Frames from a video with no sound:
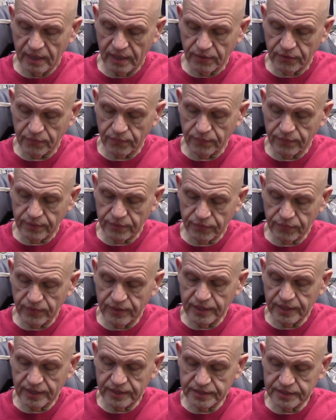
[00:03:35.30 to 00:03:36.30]
th Three
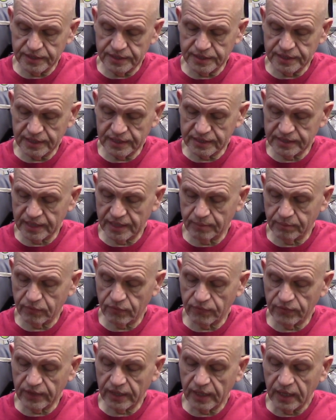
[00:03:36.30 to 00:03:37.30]
Nuns is an example
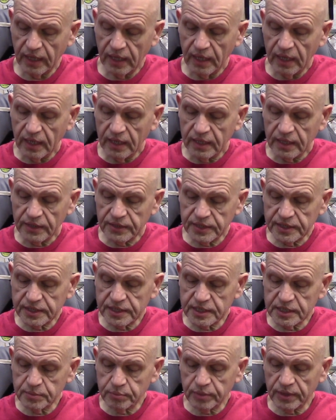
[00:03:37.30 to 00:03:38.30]
of that. Now this
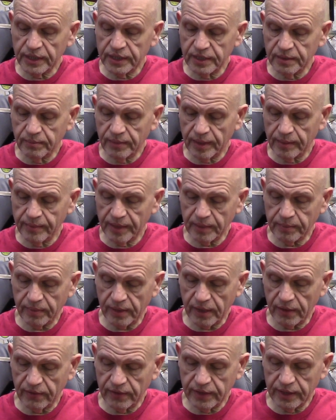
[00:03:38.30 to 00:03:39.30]
is blended by Mac
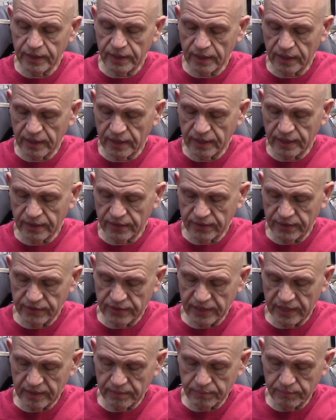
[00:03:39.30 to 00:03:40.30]
Baren. Uh,
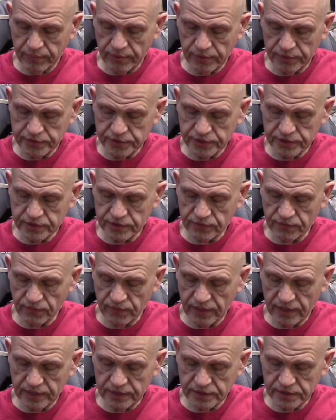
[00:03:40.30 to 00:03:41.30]
they purchased the
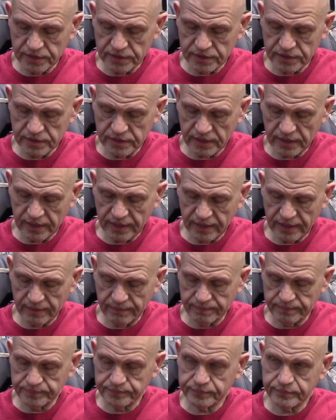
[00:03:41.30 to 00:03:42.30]
rights uh,
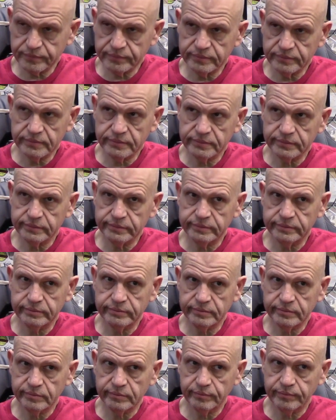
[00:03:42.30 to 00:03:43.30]

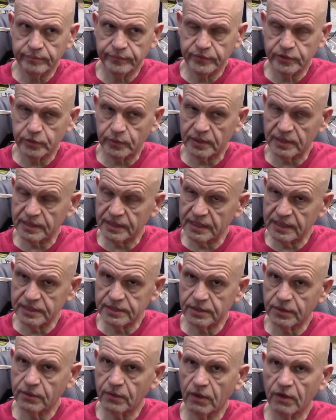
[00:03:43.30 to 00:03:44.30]
to at
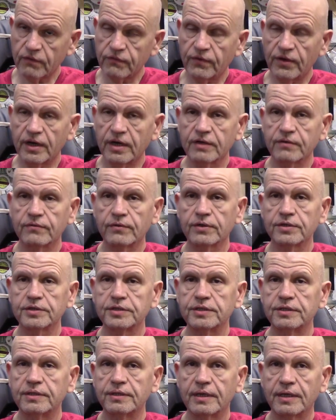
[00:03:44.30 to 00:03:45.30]
least the dark-fired
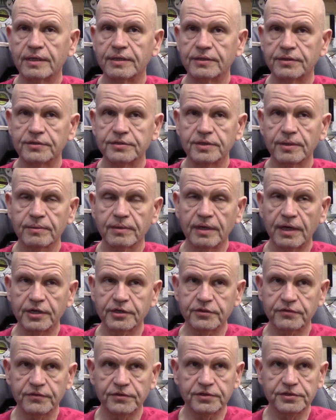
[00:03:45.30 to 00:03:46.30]
version, and there's some
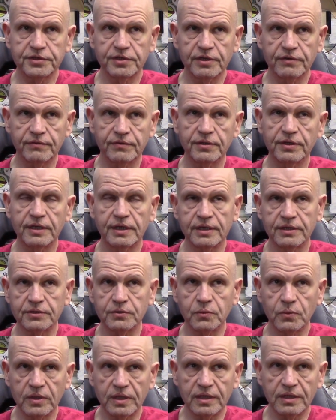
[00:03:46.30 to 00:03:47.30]
controversy over that as
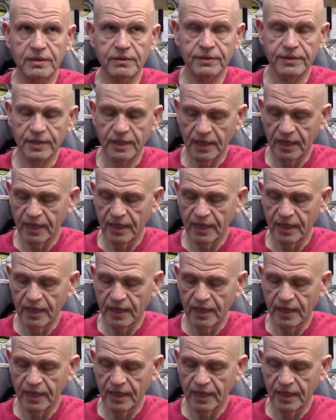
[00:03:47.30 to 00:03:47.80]
well. And